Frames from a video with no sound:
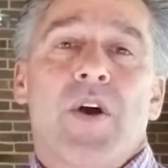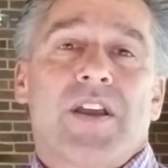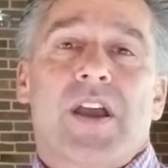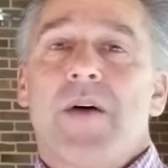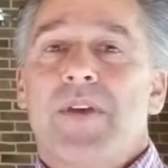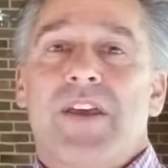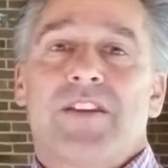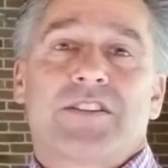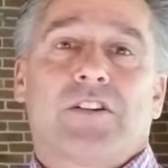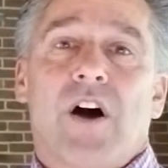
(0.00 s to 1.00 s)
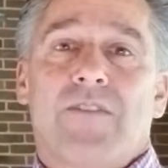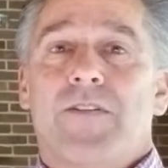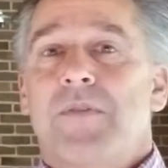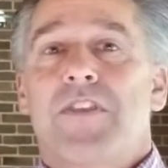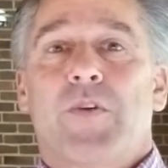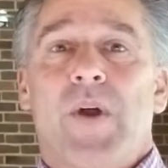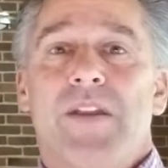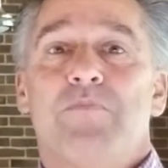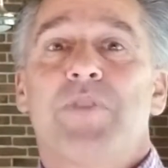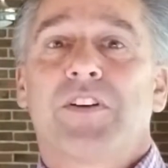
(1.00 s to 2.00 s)
come in as a law firm and
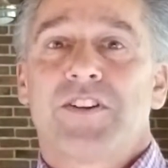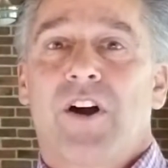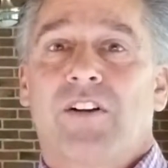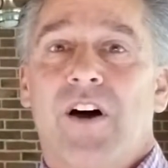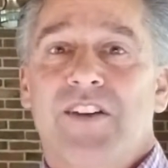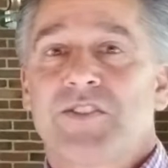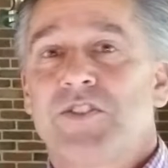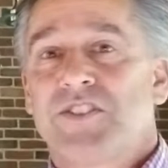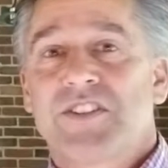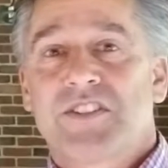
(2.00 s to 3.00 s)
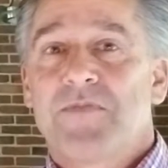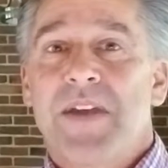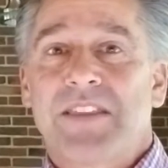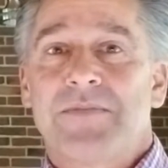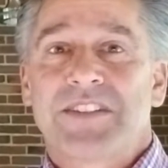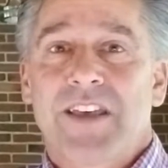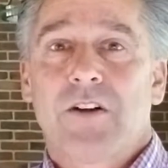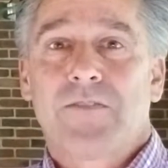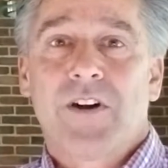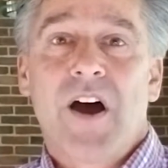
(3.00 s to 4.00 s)
threaten billion-dollar lawsuits just to make them settle
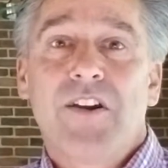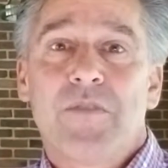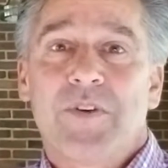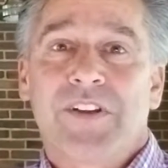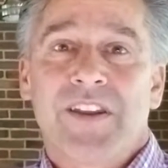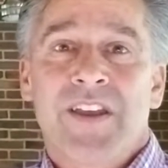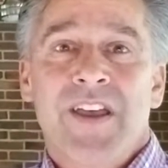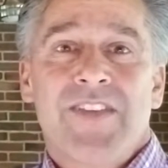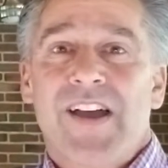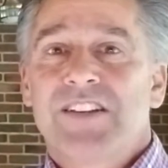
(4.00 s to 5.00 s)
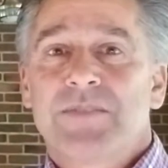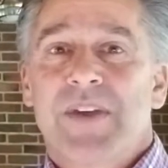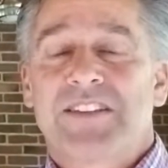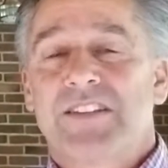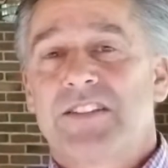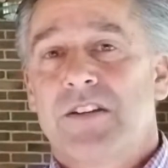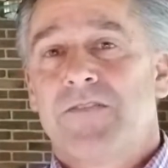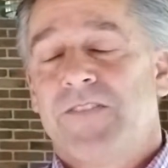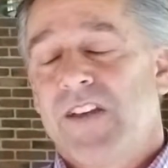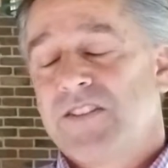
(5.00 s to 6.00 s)
for $100 million. That just makes things
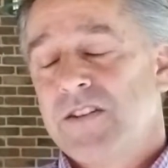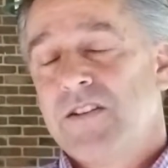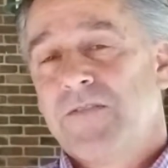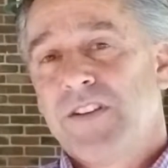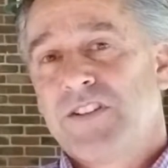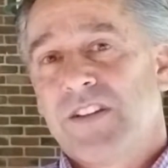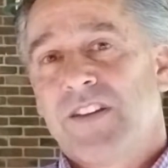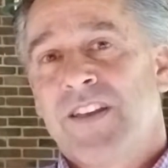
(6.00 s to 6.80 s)
inefficient.